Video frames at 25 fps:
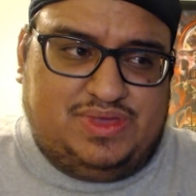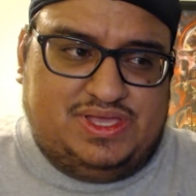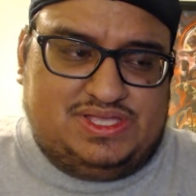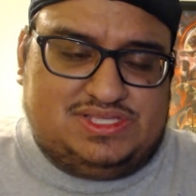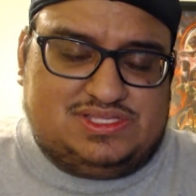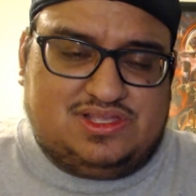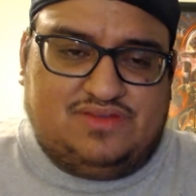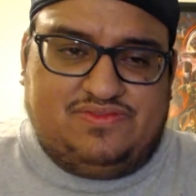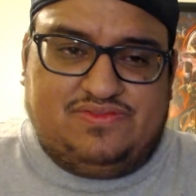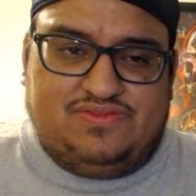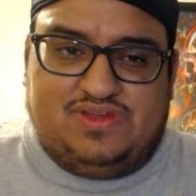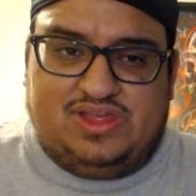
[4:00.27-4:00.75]

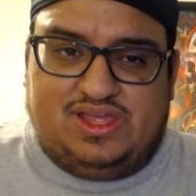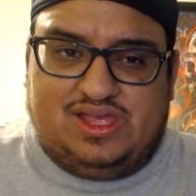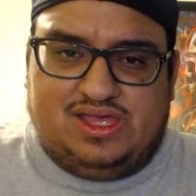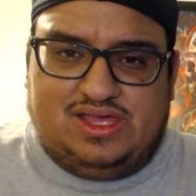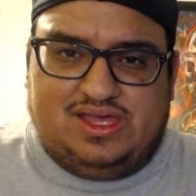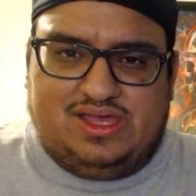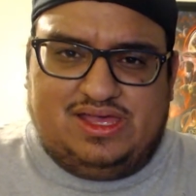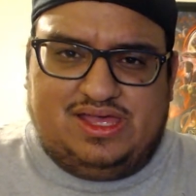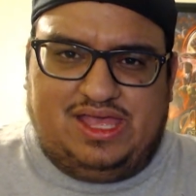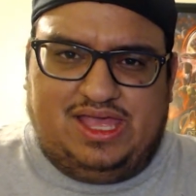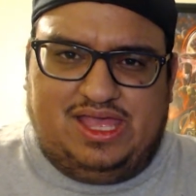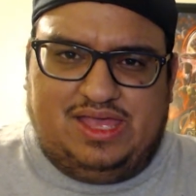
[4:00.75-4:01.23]
off
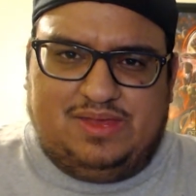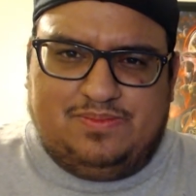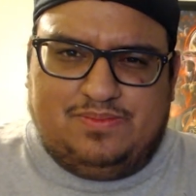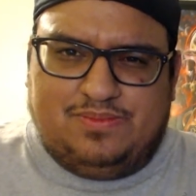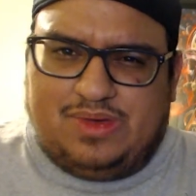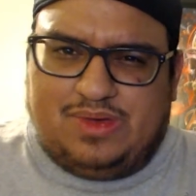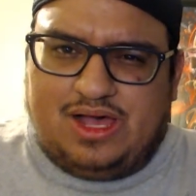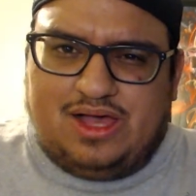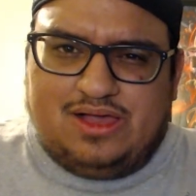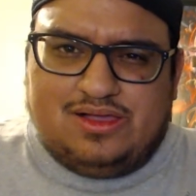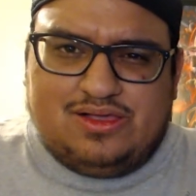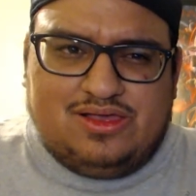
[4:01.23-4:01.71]
a
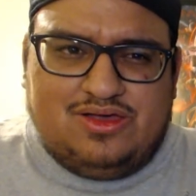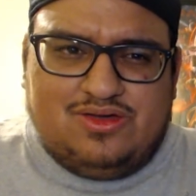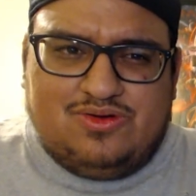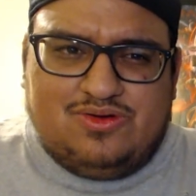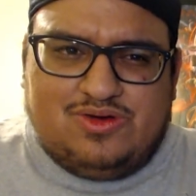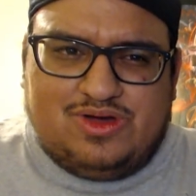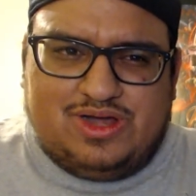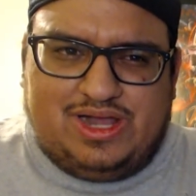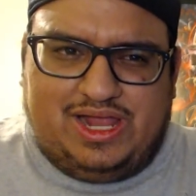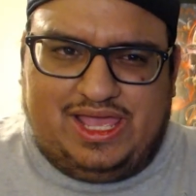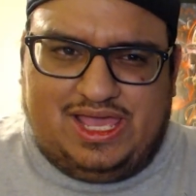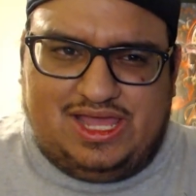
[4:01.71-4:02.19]
manga
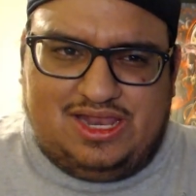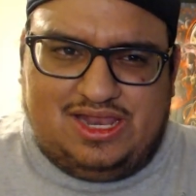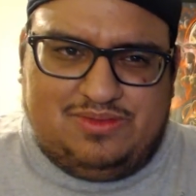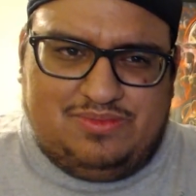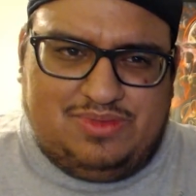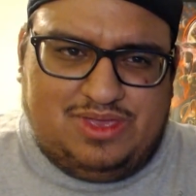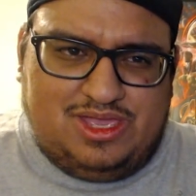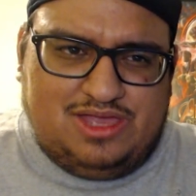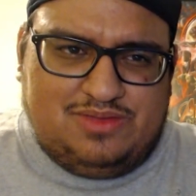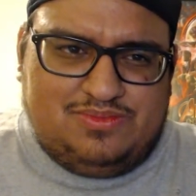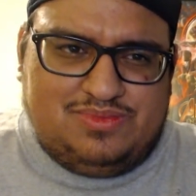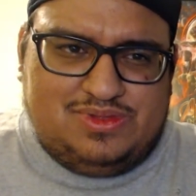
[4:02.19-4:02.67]
or an
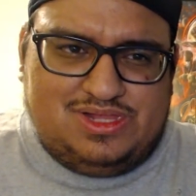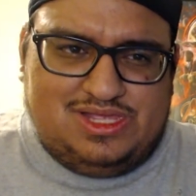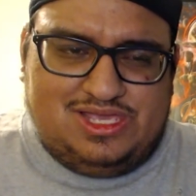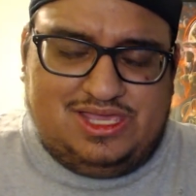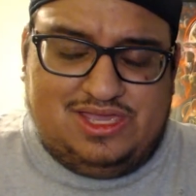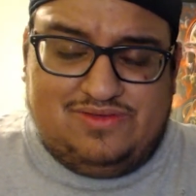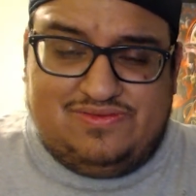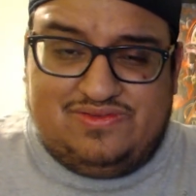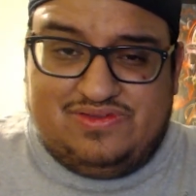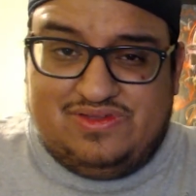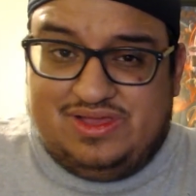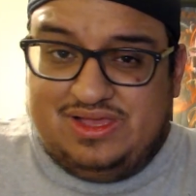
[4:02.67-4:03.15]
anime, I
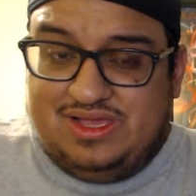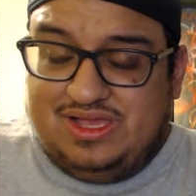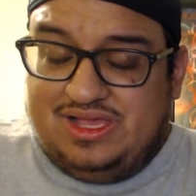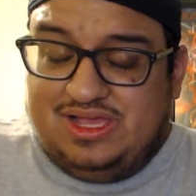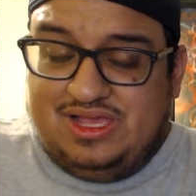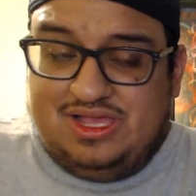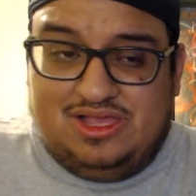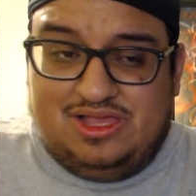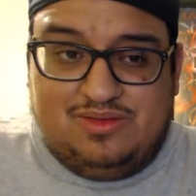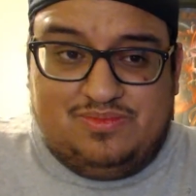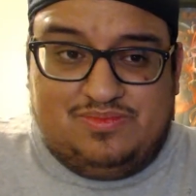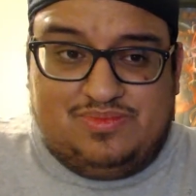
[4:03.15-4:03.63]
believe.
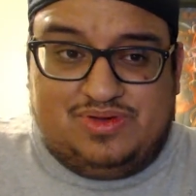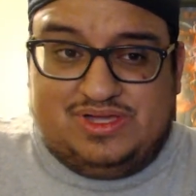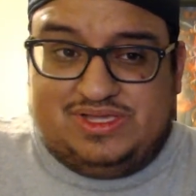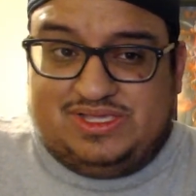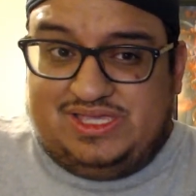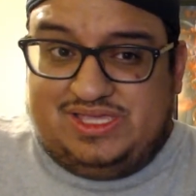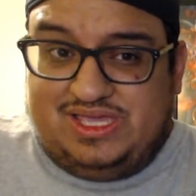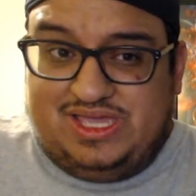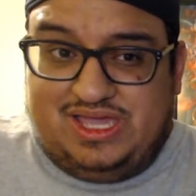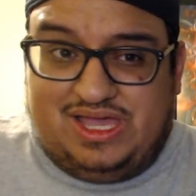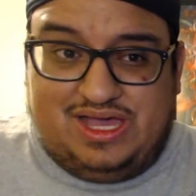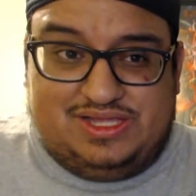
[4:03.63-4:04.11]
But
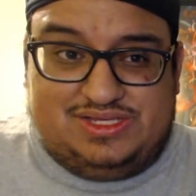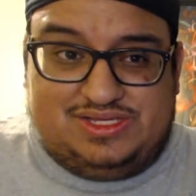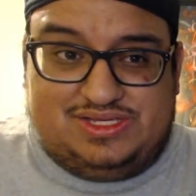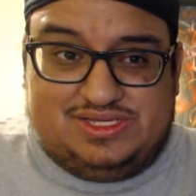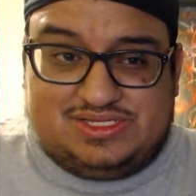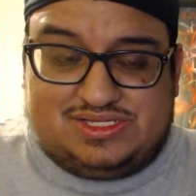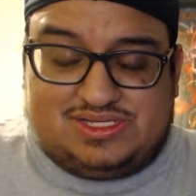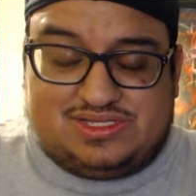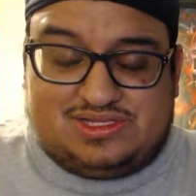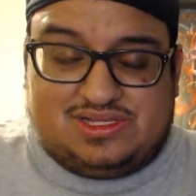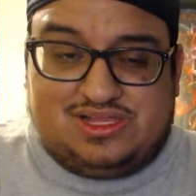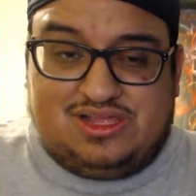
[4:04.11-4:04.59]
yeah, I
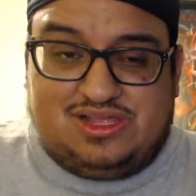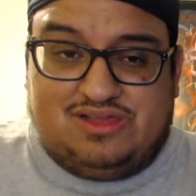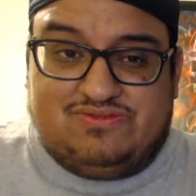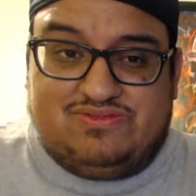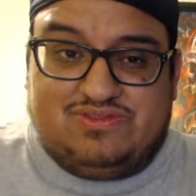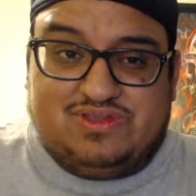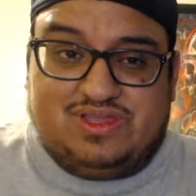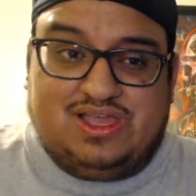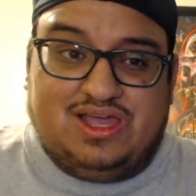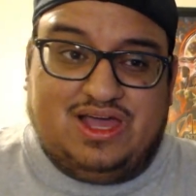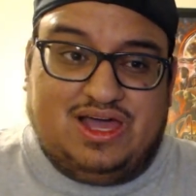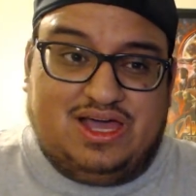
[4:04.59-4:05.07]
just love the
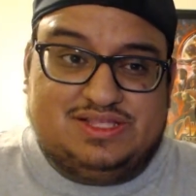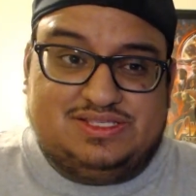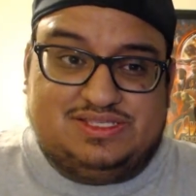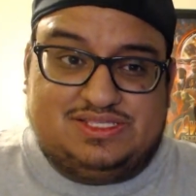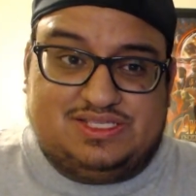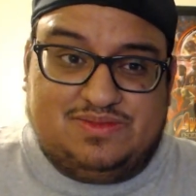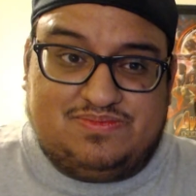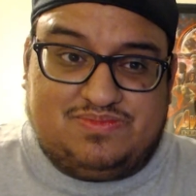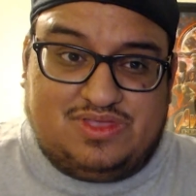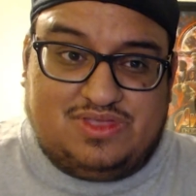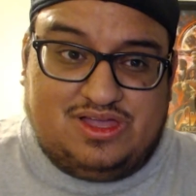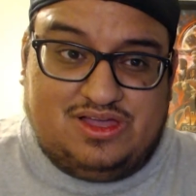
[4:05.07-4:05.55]

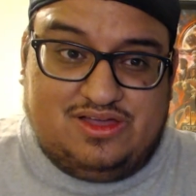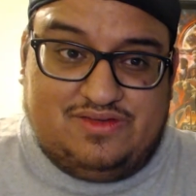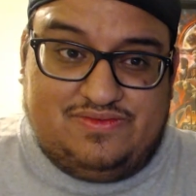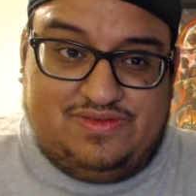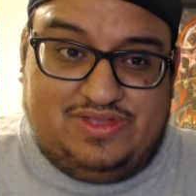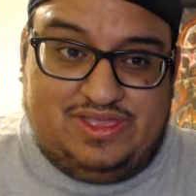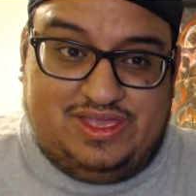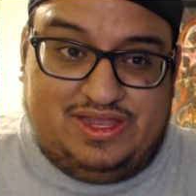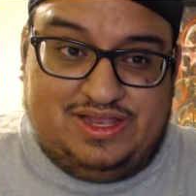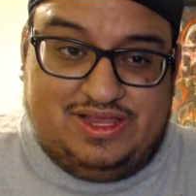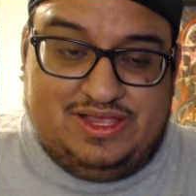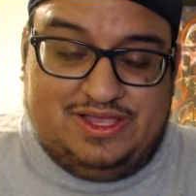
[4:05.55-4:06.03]
concept of
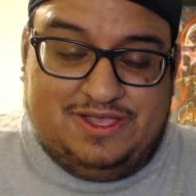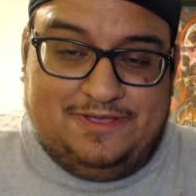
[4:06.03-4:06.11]
it.